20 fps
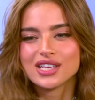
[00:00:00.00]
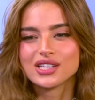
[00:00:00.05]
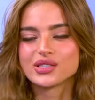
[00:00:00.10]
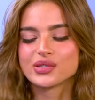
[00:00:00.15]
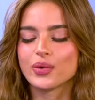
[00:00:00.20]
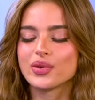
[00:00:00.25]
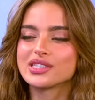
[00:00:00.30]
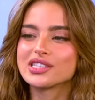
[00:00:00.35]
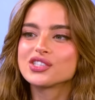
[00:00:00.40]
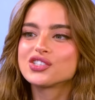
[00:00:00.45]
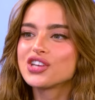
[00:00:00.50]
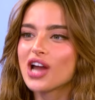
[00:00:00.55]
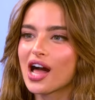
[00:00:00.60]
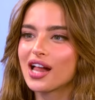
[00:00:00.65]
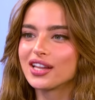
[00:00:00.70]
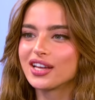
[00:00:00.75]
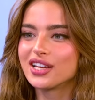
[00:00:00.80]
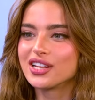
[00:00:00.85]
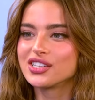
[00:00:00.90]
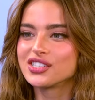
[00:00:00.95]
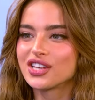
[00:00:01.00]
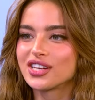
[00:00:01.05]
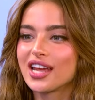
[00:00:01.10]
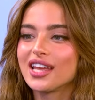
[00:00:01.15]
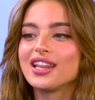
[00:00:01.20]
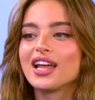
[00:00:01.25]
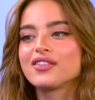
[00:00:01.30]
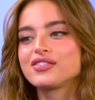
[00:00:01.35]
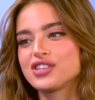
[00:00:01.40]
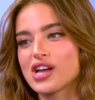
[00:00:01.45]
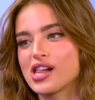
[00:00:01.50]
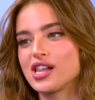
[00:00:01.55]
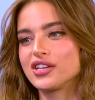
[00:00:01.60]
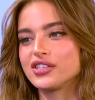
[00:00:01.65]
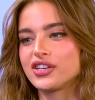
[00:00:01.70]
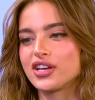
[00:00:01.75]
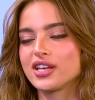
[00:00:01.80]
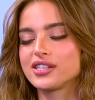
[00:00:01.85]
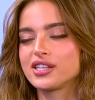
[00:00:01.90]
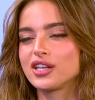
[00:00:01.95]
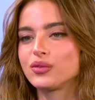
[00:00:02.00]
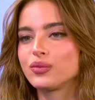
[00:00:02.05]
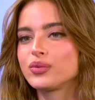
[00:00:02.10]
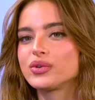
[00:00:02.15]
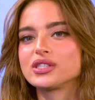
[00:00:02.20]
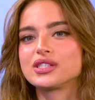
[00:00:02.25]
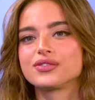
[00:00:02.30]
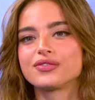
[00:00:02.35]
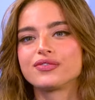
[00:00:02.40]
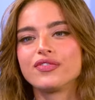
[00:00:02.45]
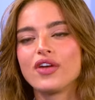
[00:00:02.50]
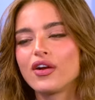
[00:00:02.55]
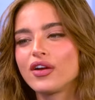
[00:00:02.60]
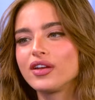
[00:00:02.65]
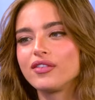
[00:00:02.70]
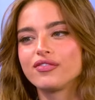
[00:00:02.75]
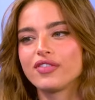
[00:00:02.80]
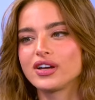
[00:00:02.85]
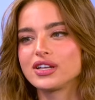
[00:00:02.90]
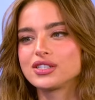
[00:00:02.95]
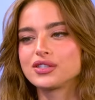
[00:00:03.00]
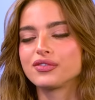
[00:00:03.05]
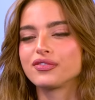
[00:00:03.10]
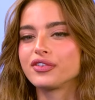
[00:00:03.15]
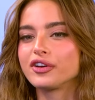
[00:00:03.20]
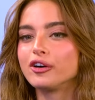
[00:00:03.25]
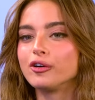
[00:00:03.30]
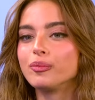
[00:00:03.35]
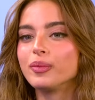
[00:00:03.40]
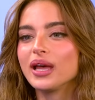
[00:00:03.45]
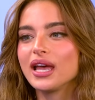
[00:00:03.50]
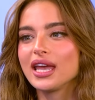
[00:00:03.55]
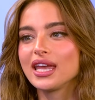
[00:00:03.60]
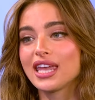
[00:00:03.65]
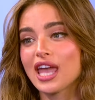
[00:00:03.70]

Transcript: So it's a challenge, and I love challenges, and it was very fun to film.